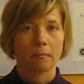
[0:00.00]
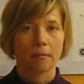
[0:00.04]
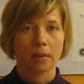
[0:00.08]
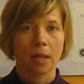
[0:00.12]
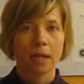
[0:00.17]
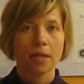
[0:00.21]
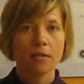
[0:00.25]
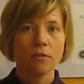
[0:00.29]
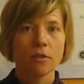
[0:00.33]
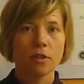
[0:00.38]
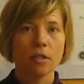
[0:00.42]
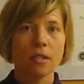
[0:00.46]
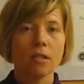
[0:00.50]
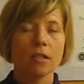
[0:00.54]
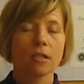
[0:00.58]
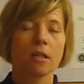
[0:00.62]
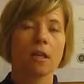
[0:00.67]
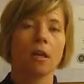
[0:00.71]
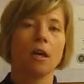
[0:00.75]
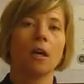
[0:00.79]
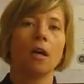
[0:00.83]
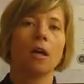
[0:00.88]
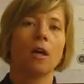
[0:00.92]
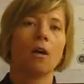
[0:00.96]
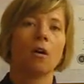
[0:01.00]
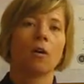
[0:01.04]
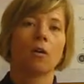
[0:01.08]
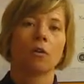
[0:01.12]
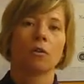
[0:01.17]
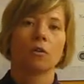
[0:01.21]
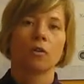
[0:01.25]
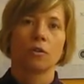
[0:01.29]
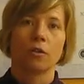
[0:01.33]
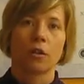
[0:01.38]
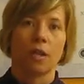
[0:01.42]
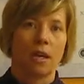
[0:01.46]
entrance?
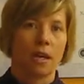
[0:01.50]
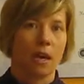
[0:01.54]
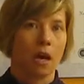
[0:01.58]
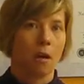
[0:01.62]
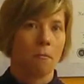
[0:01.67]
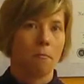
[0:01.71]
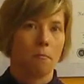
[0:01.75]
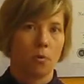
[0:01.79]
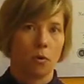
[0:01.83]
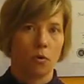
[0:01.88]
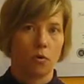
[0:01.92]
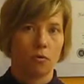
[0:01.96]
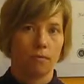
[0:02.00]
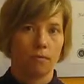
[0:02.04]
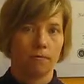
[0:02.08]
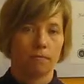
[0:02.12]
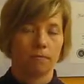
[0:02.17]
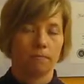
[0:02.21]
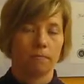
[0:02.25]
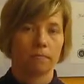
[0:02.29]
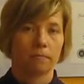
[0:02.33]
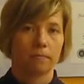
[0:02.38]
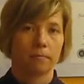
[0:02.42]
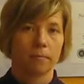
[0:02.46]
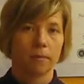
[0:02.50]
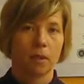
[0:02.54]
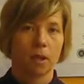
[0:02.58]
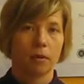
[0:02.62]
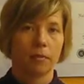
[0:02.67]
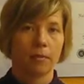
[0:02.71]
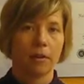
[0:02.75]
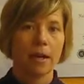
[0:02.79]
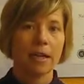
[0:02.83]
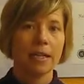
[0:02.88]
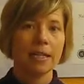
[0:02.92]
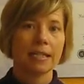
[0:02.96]
Or do they not move? All
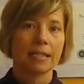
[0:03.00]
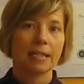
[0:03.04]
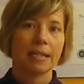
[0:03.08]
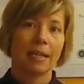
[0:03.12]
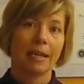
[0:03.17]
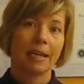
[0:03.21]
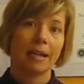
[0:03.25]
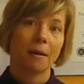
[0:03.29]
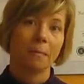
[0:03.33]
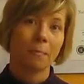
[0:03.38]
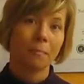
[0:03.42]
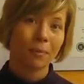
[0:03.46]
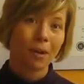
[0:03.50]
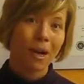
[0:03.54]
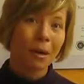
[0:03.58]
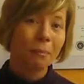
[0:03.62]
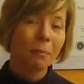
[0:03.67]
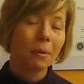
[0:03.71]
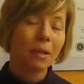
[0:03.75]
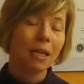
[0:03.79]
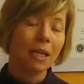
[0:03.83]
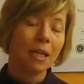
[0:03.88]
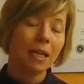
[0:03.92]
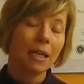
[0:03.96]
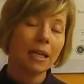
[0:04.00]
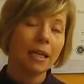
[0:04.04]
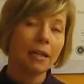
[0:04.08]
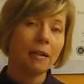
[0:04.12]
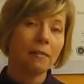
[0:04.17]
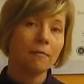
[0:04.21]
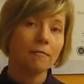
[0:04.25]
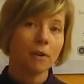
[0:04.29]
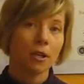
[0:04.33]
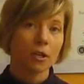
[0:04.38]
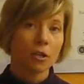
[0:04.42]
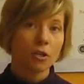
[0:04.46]
right? And a properly
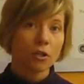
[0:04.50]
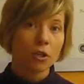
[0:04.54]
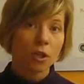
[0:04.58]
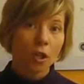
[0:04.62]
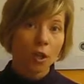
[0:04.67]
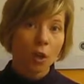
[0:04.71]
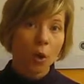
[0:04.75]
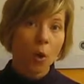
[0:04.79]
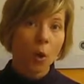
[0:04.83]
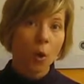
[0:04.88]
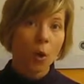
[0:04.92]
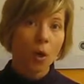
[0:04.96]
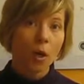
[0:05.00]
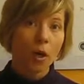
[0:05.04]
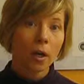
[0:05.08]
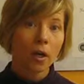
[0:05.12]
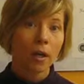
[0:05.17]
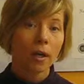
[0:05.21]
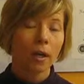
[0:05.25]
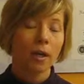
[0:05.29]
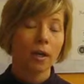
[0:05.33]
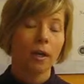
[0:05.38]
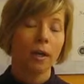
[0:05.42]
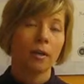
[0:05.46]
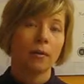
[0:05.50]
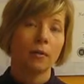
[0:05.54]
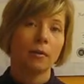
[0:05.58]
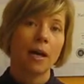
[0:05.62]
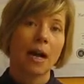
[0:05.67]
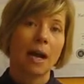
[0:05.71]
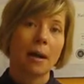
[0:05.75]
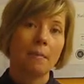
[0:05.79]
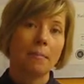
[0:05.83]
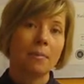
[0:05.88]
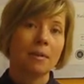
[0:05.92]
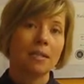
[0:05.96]
functioning core, what
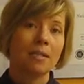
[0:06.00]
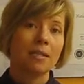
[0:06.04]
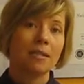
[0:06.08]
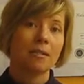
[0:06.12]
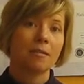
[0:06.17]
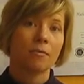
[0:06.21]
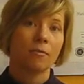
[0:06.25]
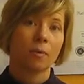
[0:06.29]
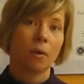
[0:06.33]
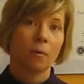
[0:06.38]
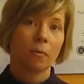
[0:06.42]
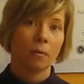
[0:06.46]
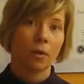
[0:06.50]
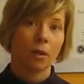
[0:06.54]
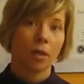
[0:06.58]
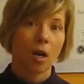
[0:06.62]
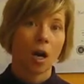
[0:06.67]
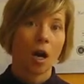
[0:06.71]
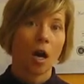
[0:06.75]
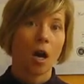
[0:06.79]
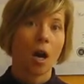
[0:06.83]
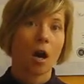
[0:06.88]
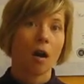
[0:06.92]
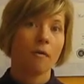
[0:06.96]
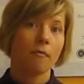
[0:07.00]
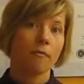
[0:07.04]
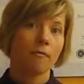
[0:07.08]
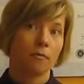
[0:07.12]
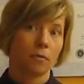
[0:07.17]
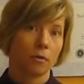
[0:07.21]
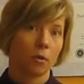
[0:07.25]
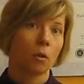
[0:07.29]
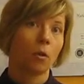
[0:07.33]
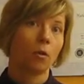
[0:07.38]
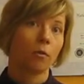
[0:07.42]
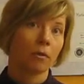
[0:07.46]
happens when we cough
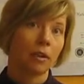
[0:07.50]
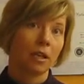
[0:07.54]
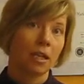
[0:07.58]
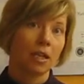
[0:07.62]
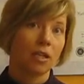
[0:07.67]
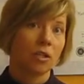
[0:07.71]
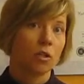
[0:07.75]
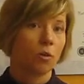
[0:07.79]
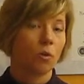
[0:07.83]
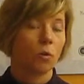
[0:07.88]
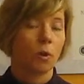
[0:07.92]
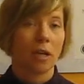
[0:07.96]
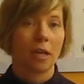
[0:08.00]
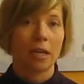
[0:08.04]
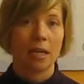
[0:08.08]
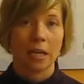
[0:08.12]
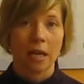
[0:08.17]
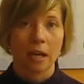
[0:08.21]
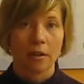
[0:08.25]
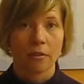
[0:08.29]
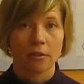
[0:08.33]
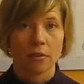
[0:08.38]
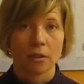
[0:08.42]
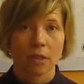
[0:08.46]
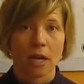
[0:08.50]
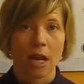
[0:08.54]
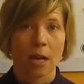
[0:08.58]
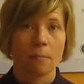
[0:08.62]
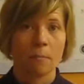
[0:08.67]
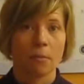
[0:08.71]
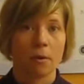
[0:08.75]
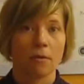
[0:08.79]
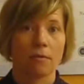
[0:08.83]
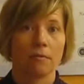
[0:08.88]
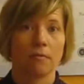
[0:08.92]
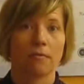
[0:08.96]
or really do any other type
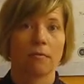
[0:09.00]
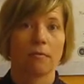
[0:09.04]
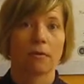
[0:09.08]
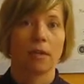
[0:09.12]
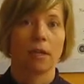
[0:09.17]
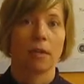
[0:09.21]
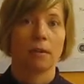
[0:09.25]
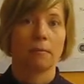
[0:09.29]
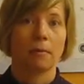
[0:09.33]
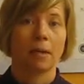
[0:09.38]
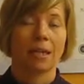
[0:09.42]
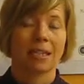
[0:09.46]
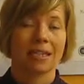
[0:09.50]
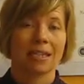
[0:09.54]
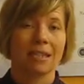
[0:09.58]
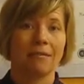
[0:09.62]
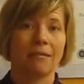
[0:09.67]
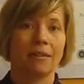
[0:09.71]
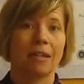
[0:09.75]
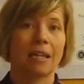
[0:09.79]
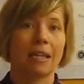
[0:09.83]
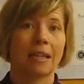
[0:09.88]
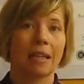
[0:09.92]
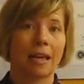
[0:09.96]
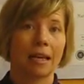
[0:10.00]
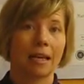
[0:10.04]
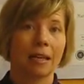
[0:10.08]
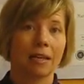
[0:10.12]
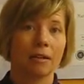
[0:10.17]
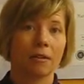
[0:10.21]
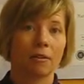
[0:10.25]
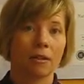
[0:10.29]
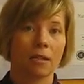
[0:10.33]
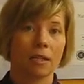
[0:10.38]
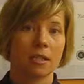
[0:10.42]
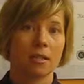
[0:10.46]
of activity that
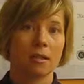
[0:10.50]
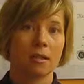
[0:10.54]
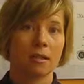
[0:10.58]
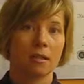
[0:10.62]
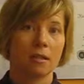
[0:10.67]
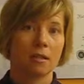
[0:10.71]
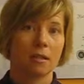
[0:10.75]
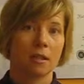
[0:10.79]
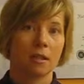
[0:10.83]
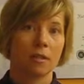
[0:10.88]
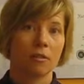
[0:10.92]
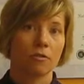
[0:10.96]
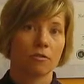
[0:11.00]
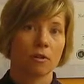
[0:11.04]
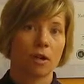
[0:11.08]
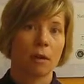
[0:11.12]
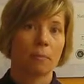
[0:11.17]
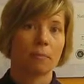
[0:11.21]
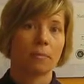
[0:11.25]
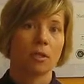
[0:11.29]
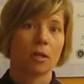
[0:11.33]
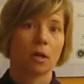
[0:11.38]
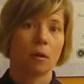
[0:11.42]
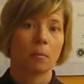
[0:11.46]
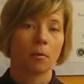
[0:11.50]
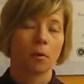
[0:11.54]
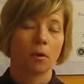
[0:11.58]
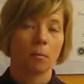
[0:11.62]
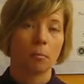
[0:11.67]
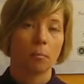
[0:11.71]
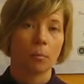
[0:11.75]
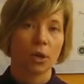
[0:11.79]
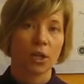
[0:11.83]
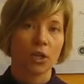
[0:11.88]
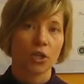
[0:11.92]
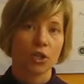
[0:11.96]
increases intra-abdominal
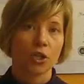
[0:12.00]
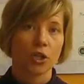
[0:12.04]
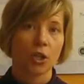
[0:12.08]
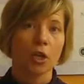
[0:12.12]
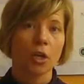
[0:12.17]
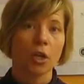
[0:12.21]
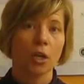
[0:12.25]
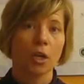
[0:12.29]
pressure,